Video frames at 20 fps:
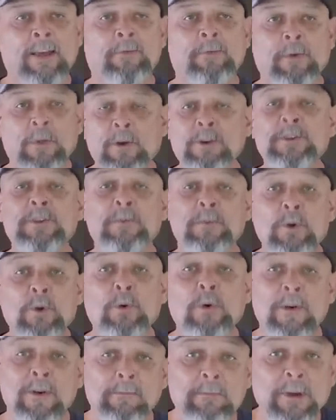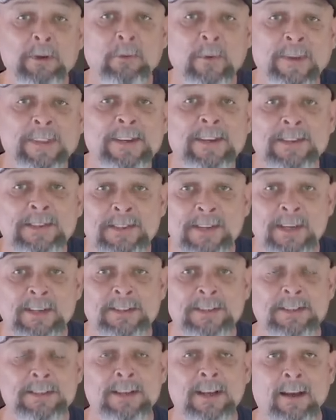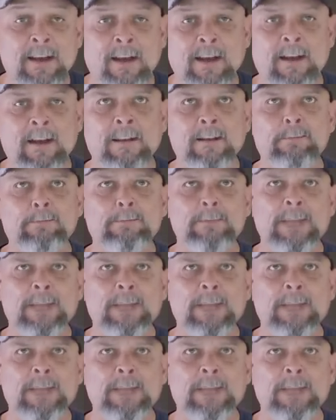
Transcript: For those of you who have been with us since uh,